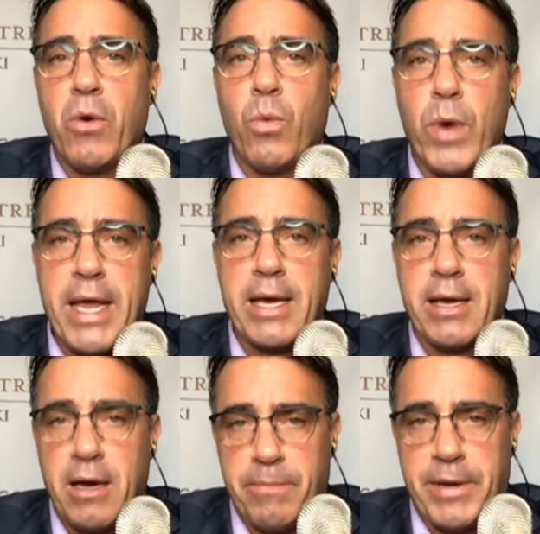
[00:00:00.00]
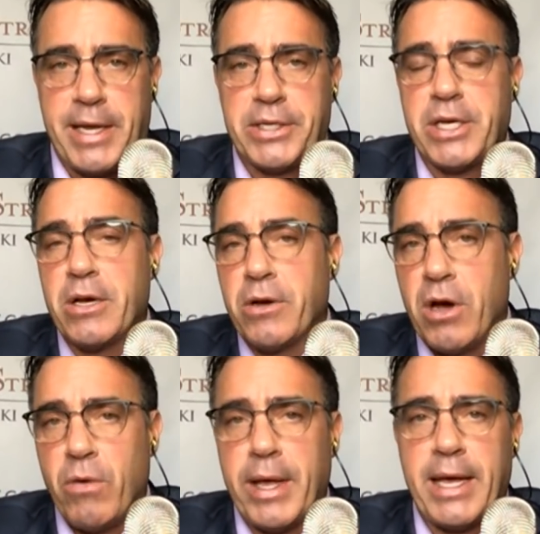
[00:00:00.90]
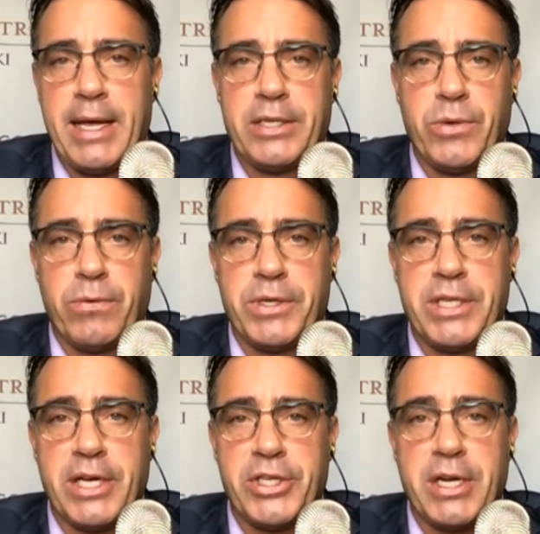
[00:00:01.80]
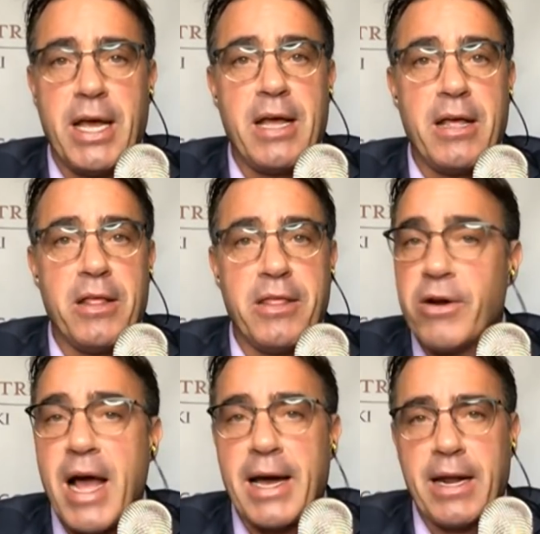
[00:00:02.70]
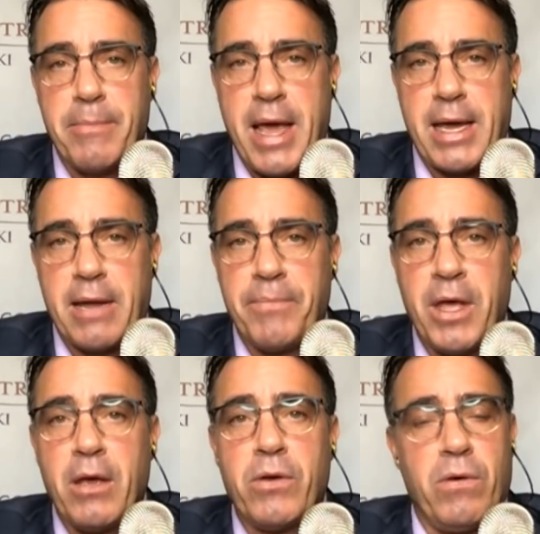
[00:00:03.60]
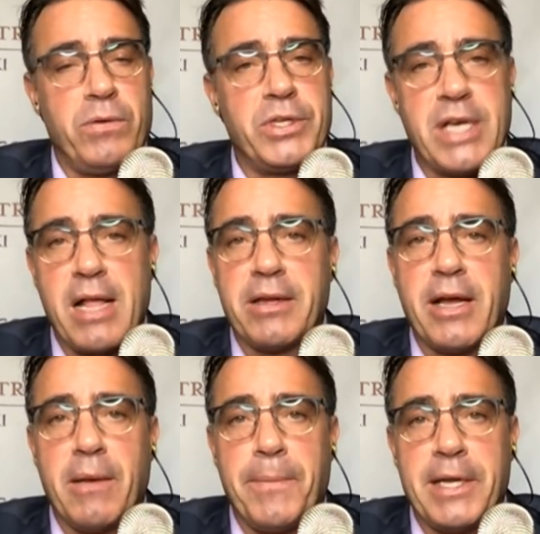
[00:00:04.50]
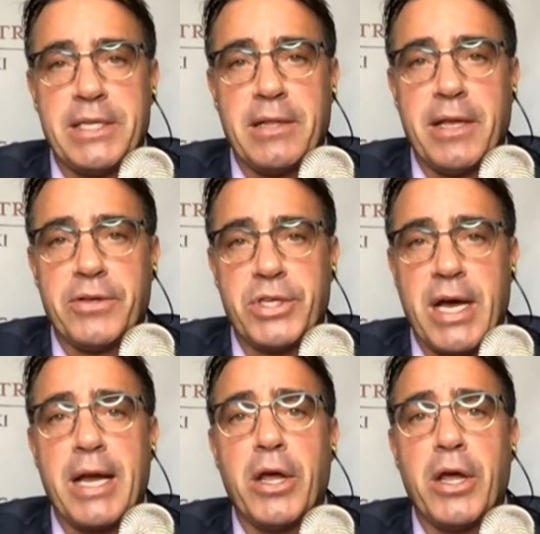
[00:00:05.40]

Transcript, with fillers: weak companies going into a recession, they're not going to make it. You own solid companies on the other side,